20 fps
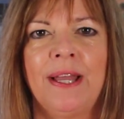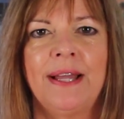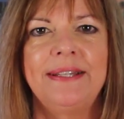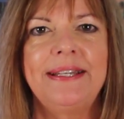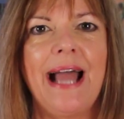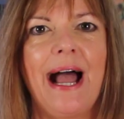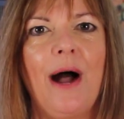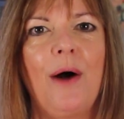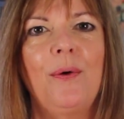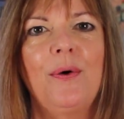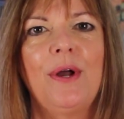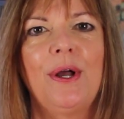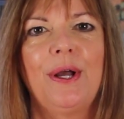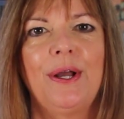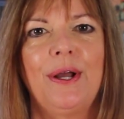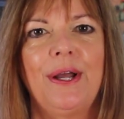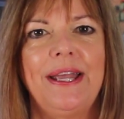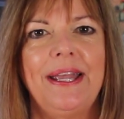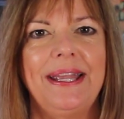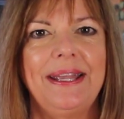Now,
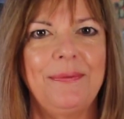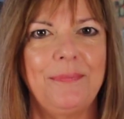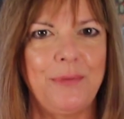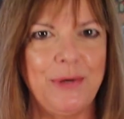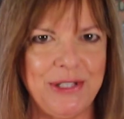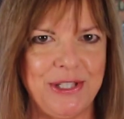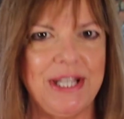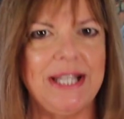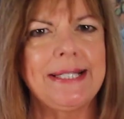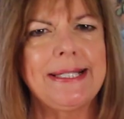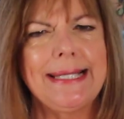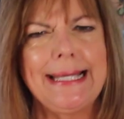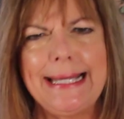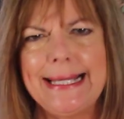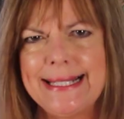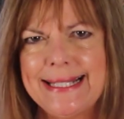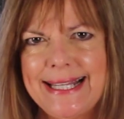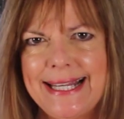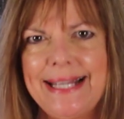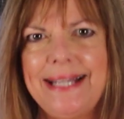was this
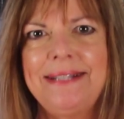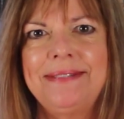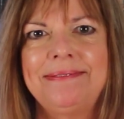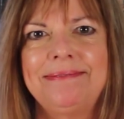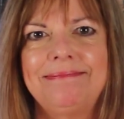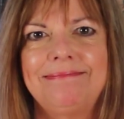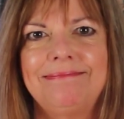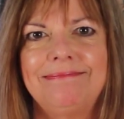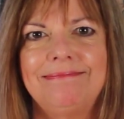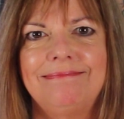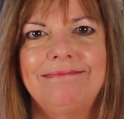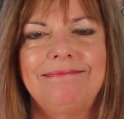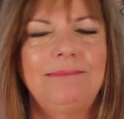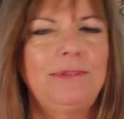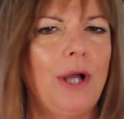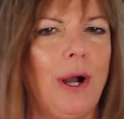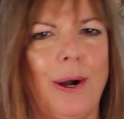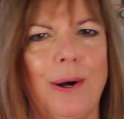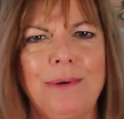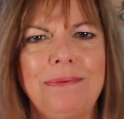easy?
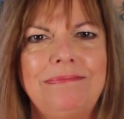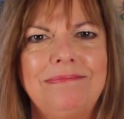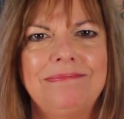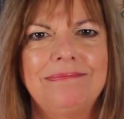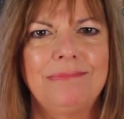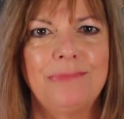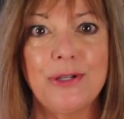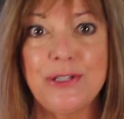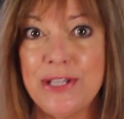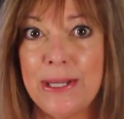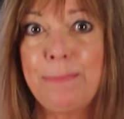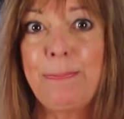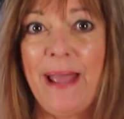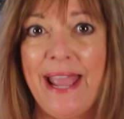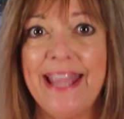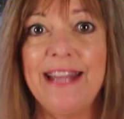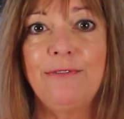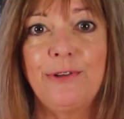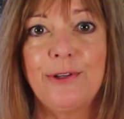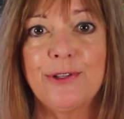No. Was it
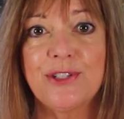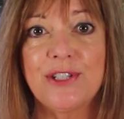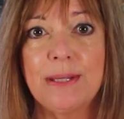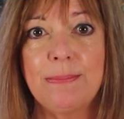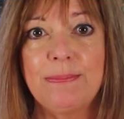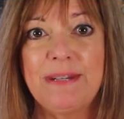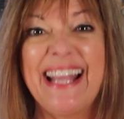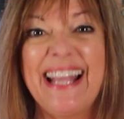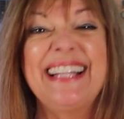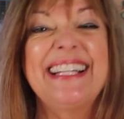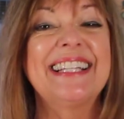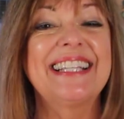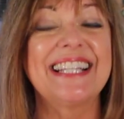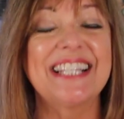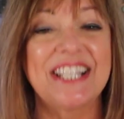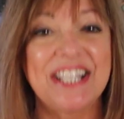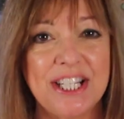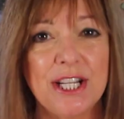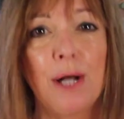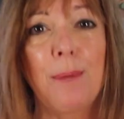painful some days?
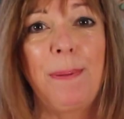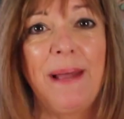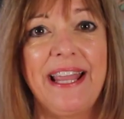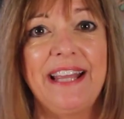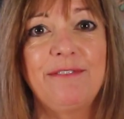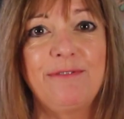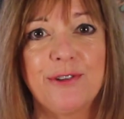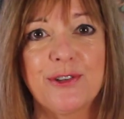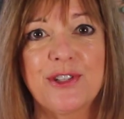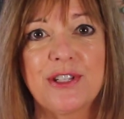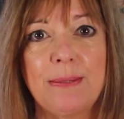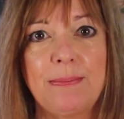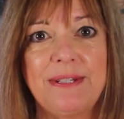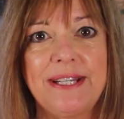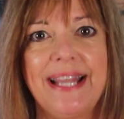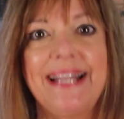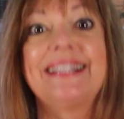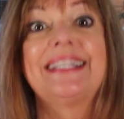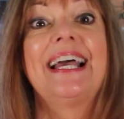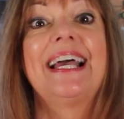Is it still painful some
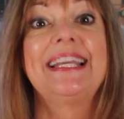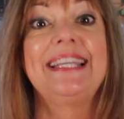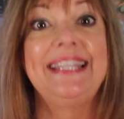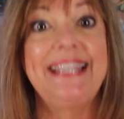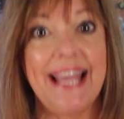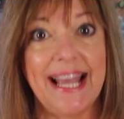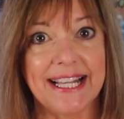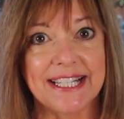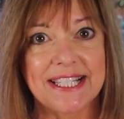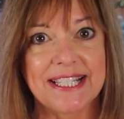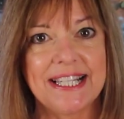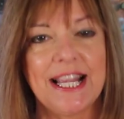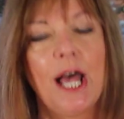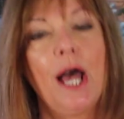days? Yes.